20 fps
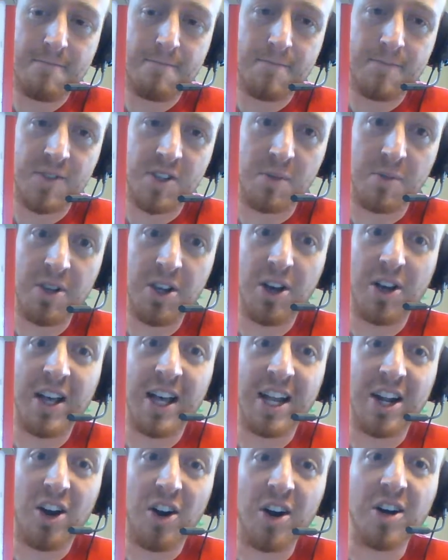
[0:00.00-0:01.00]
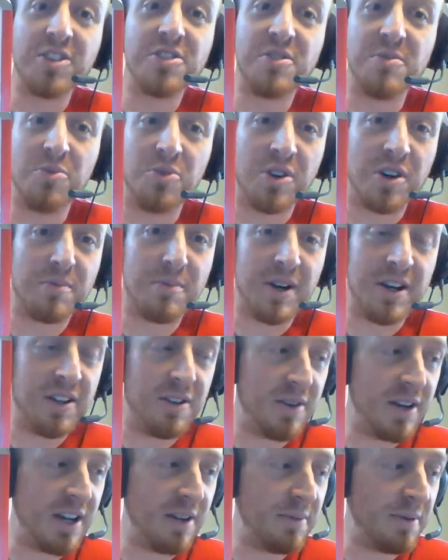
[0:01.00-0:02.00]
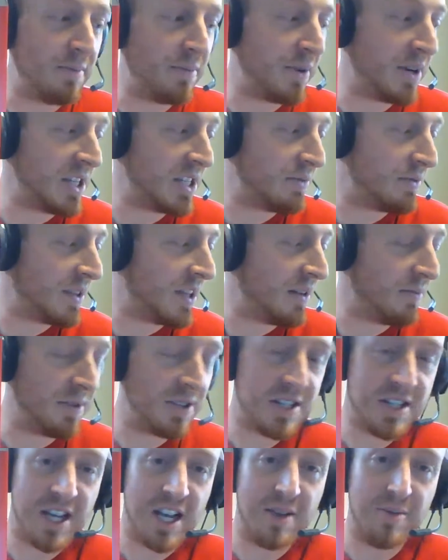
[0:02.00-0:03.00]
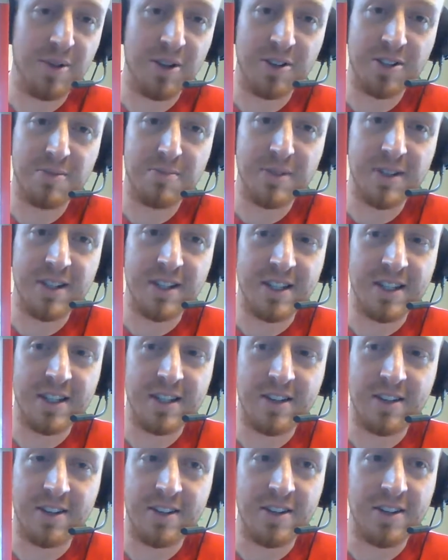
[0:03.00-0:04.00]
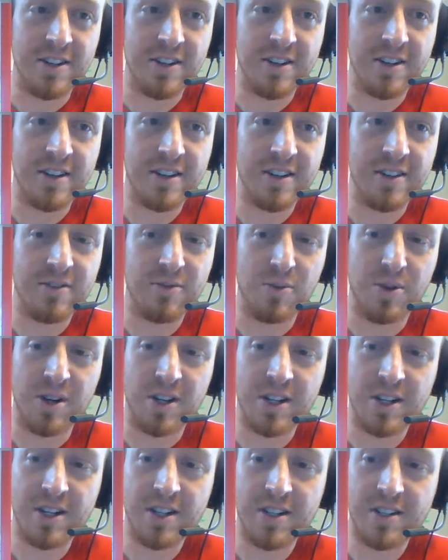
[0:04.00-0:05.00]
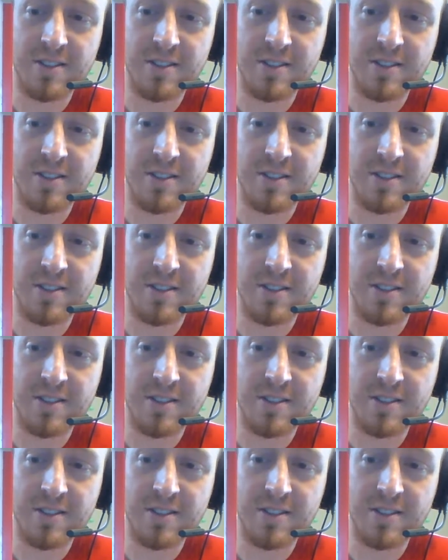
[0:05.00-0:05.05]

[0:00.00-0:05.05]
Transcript: Some of y'all had awesome work, by the way. I'm impressed with how much time y'all spent on your work